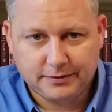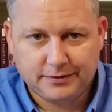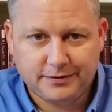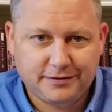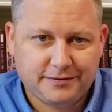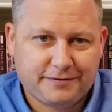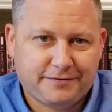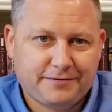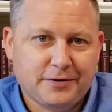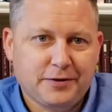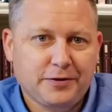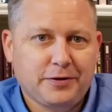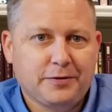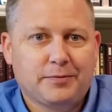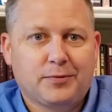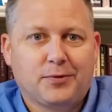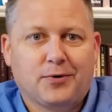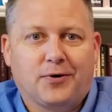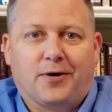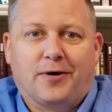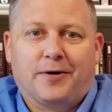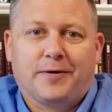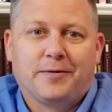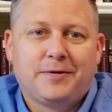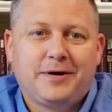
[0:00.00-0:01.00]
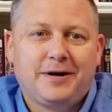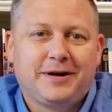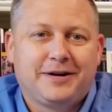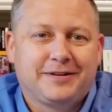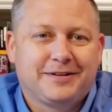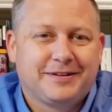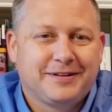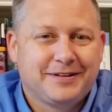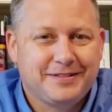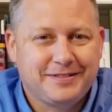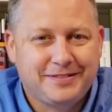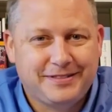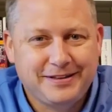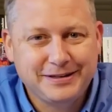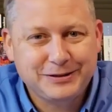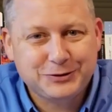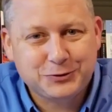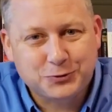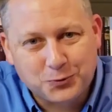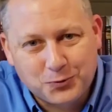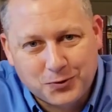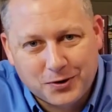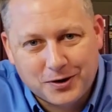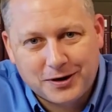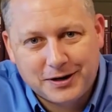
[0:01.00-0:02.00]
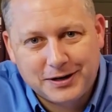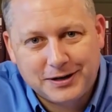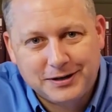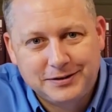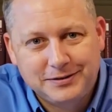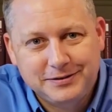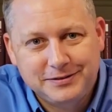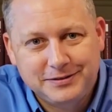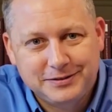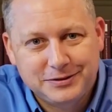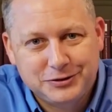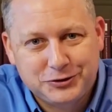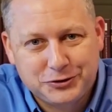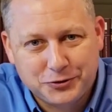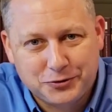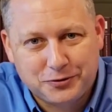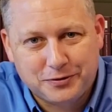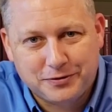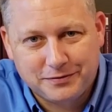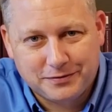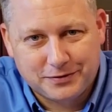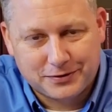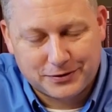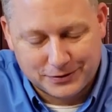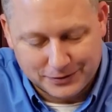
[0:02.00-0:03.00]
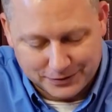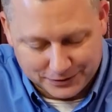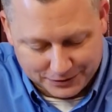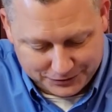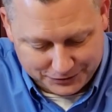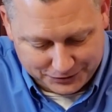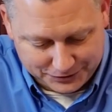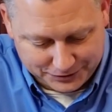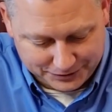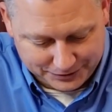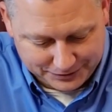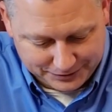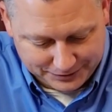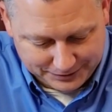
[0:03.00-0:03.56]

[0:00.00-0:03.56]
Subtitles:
Furthermore, this one short verse